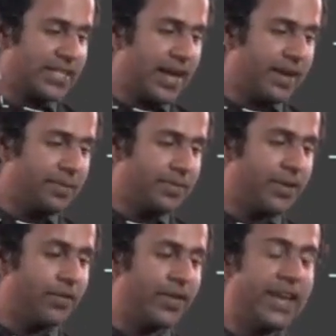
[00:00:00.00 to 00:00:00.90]
time
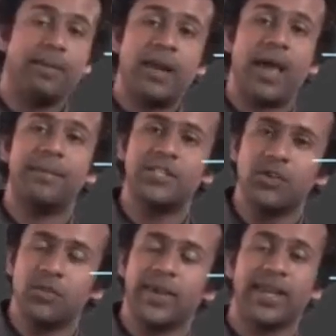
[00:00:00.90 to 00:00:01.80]
the variable I'm
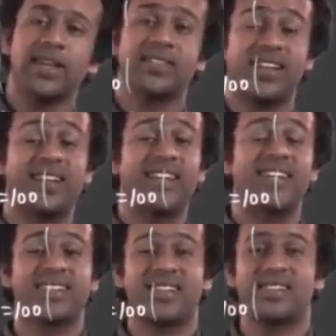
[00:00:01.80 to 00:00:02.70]
assuming is the
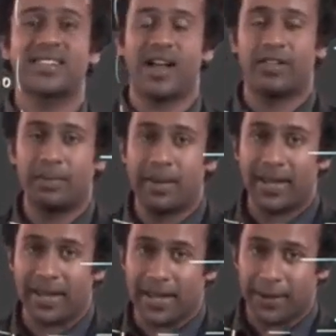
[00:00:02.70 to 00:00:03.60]
distance covered
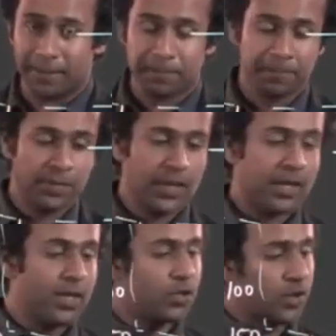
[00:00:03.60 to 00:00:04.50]
by A.
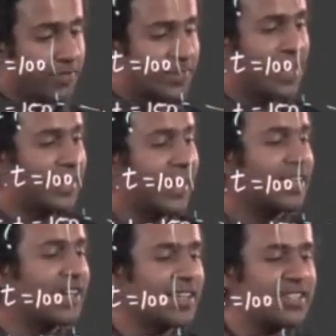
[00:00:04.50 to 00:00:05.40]
So I've said
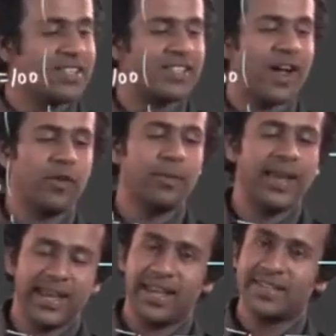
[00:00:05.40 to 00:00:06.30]
that the distance covered
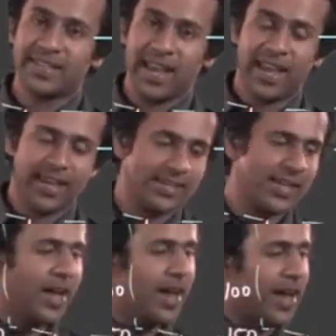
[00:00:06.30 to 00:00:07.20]
by A is x,
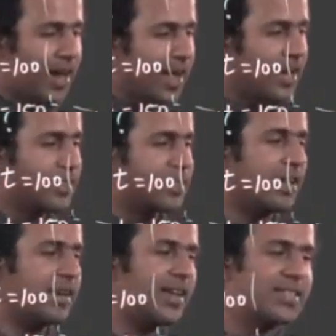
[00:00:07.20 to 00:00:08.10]
and hence
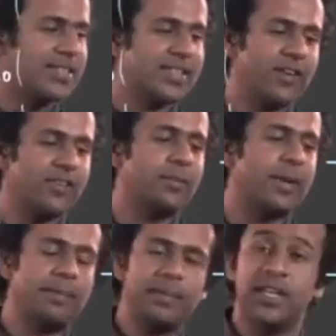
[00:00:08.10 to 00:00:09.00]
the distance covered
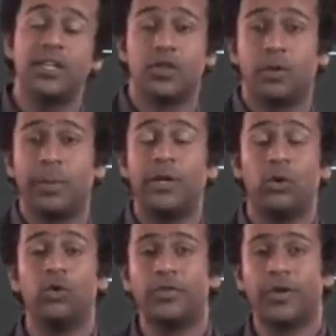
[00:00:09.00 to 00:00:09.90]
by B should be
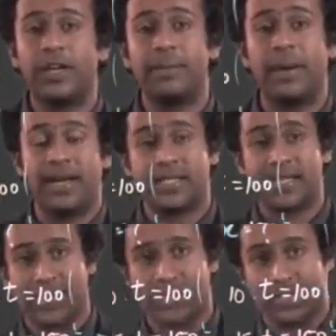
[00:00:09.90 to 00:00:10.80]
250 minus
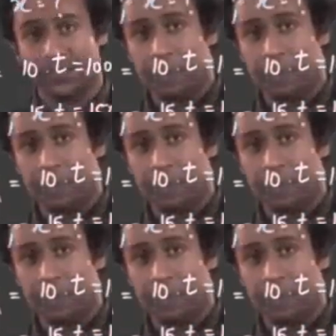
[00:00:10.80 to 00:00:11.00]
x.